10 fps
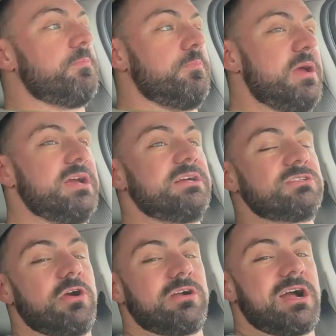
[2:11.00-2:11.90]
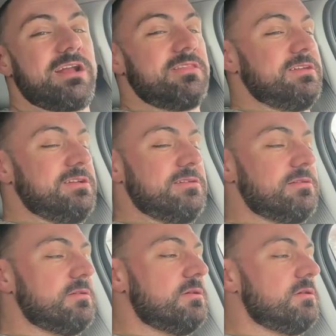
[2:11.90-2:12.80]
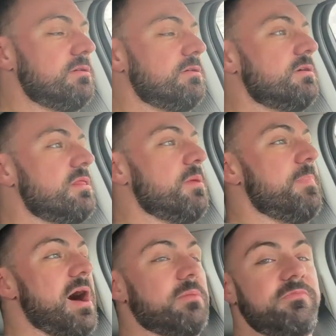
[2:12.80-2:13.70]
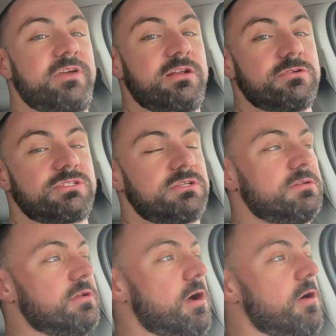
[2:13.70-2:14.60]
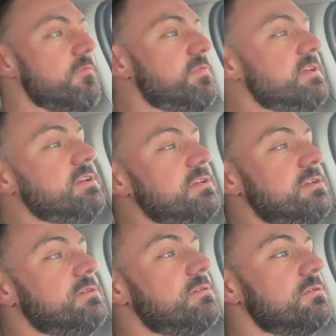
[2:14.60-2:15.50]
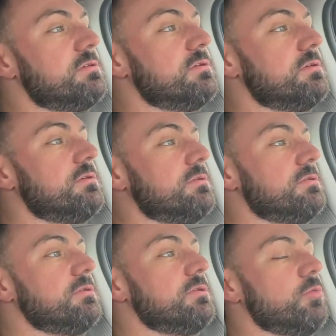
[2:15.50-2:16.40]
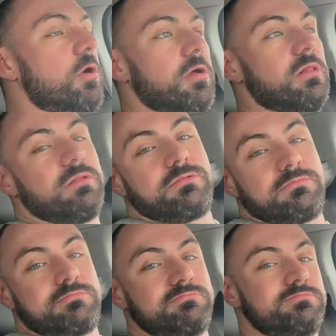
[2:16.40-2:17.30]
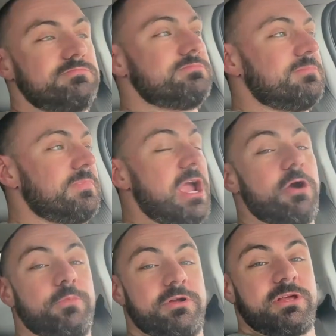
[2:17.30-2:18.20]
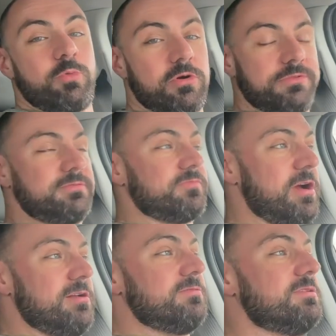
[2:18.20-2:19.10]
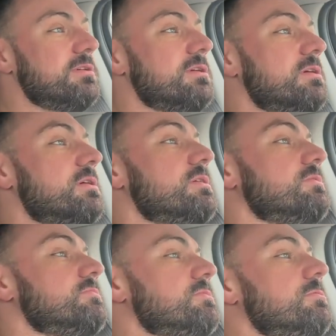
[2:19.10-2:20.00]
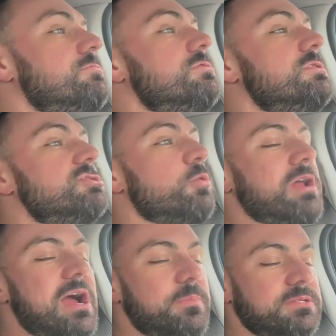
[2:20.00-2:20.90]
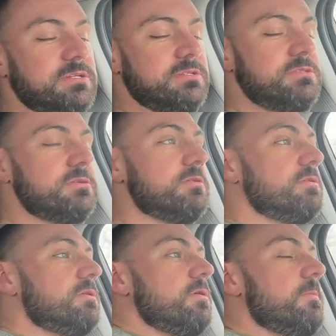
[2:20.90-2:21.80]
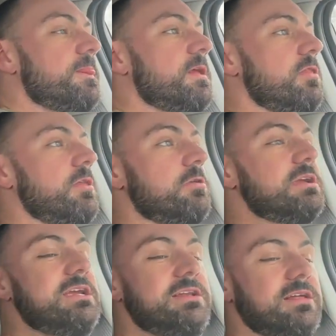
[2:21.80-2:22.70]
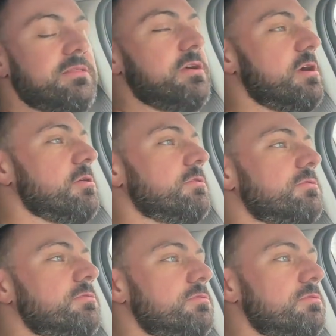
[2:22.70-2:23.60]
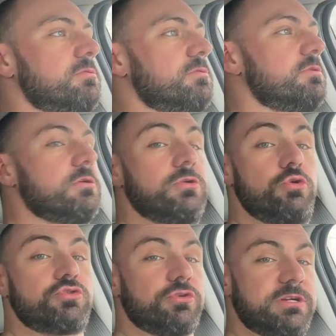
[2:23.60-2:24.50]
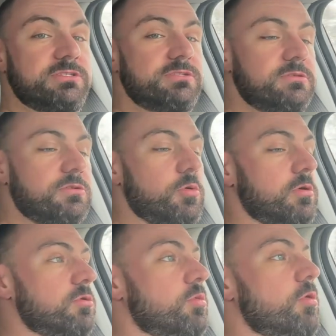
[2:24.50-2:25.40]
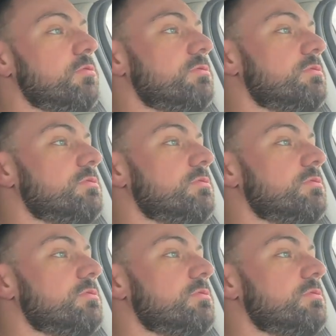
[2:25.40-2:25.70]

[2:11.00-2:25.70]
pigs are kind of the bottom feeders of the, well, air breathing world, right? So what happens is they're eating their nutrients, quote unquote,